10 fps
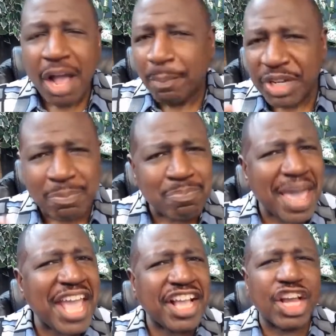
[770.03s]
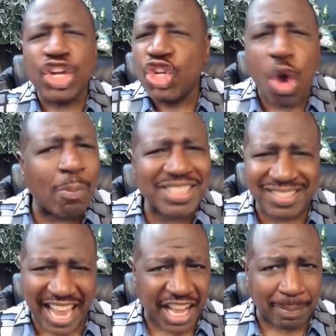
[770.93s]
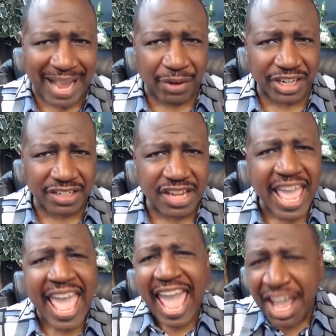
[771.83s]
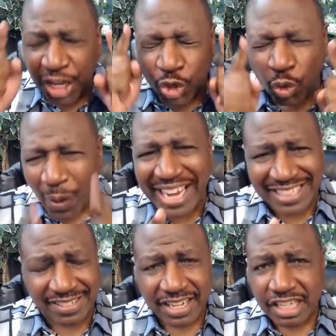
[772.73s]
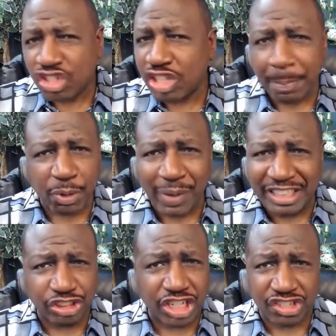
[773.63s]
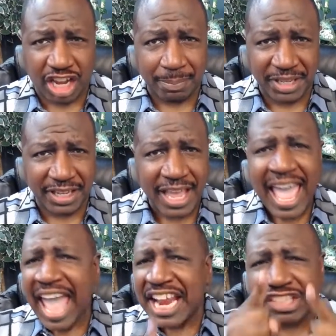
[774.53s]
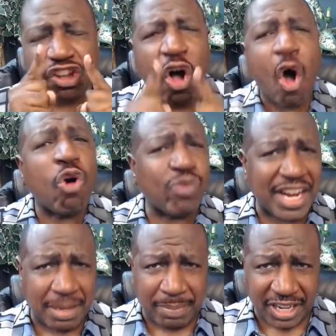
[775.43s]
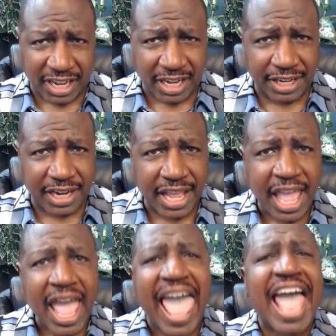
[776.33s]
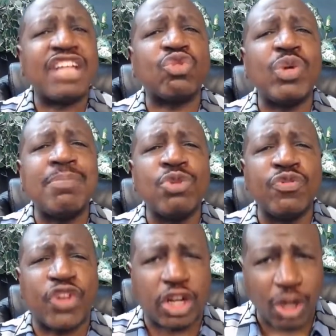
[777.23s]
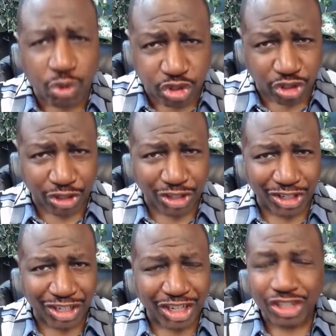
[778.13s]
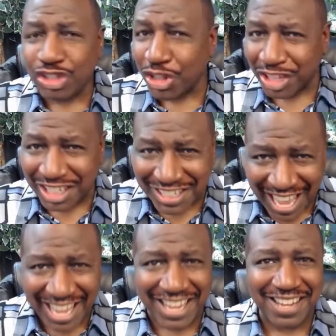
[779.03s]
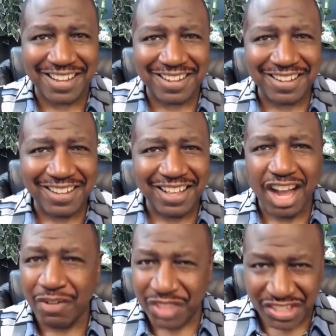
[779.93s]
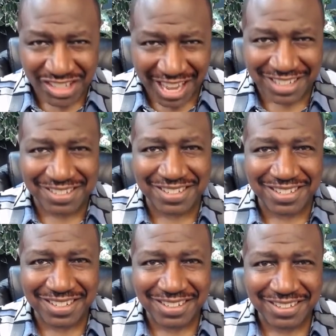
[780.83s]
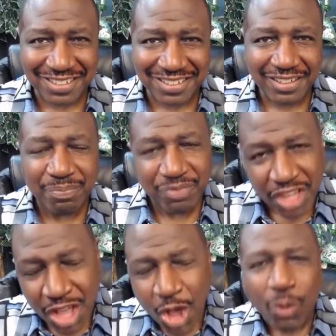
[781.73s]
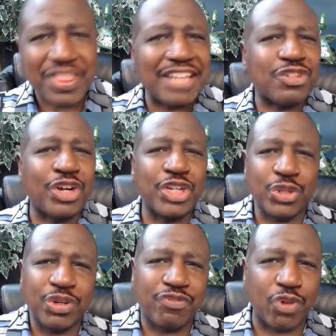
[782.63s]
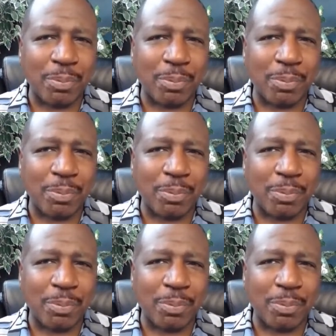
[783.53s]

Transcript: But make no mistake about it, a great separation is coming and has already begun as we move closer to the day of the saints. Well, that's going to do it for